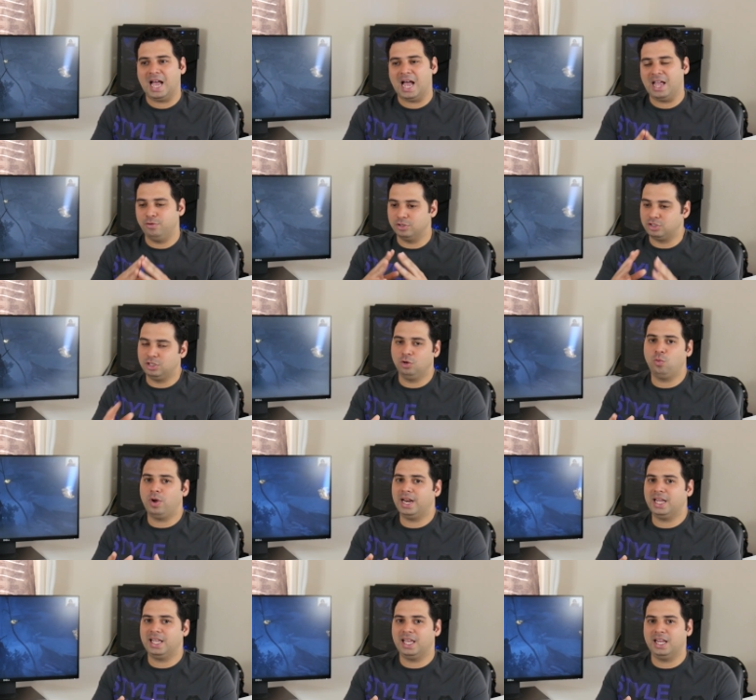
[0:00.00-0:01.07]
and you still
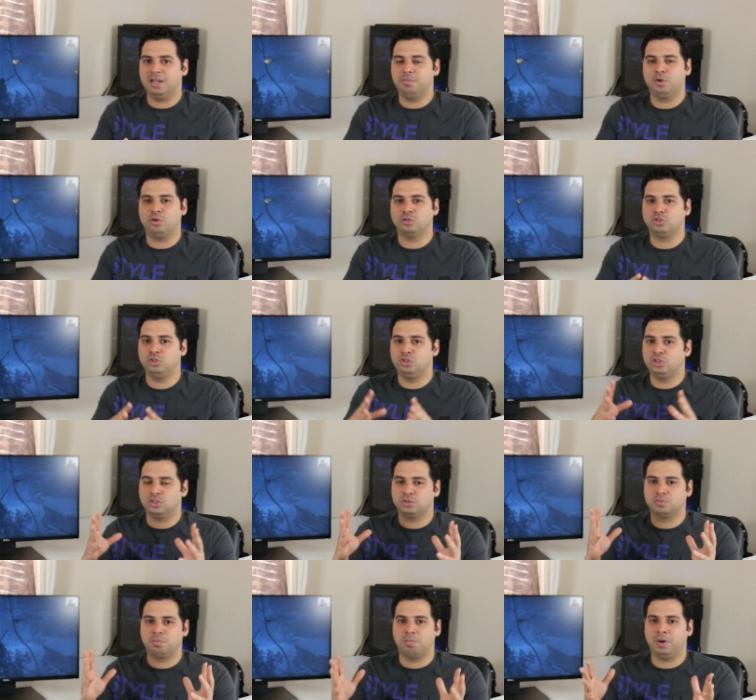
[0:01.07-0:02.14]
wanna get it because you
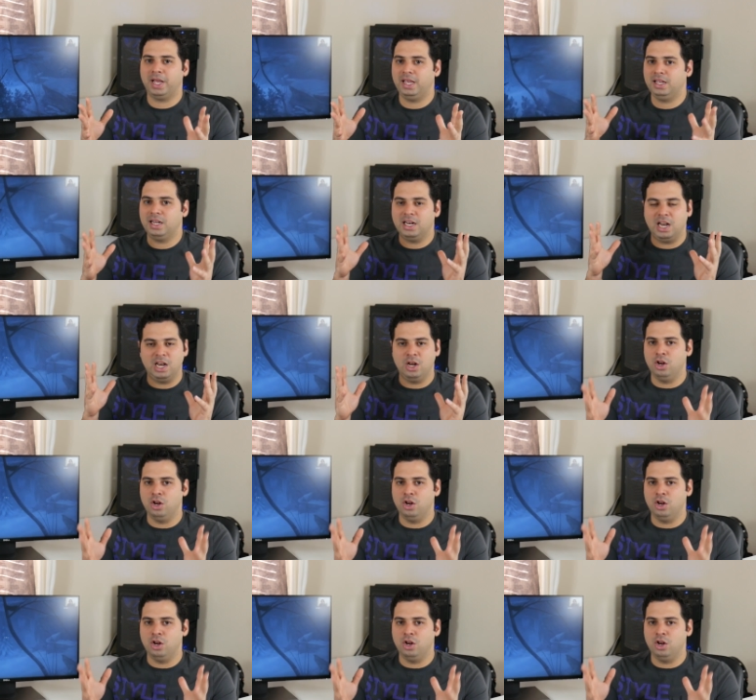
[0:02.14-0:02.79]
just play